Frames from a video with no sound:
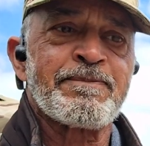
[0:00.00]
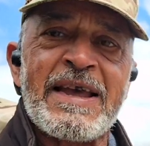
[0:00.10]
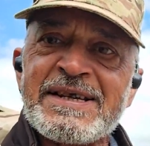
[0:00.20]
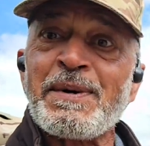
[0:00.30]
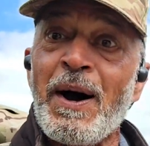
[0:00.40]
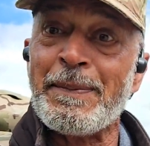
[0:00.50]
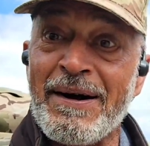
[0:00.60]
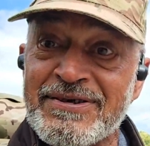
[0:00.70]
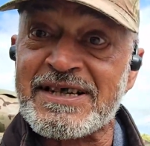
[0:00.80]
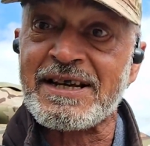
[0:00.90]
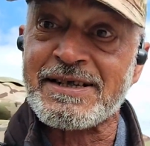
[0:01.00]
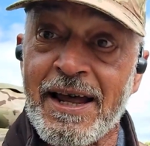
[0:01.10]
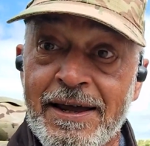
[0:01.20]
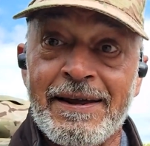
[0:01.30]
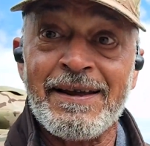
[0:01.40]
Guess what, I'm over 60.
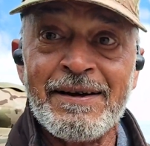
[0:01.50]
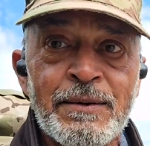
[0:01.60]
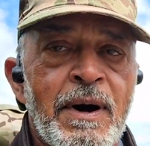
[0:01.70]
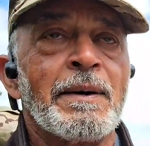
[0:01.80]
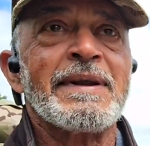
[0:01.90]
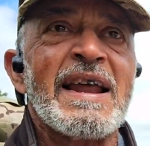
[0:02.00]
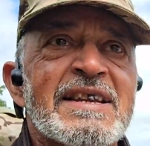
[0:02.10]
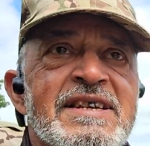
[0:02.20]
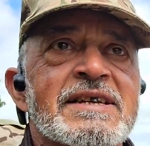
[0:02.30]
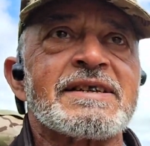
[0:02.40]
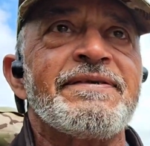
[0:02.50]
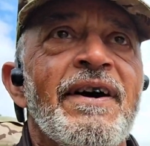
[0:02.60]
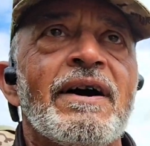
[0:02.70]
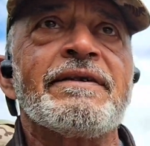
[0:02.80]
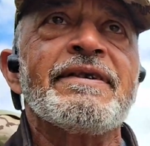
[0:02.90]
I'm nearly
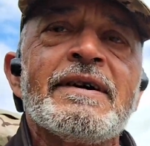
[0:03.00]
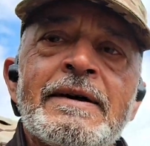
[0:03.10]
65.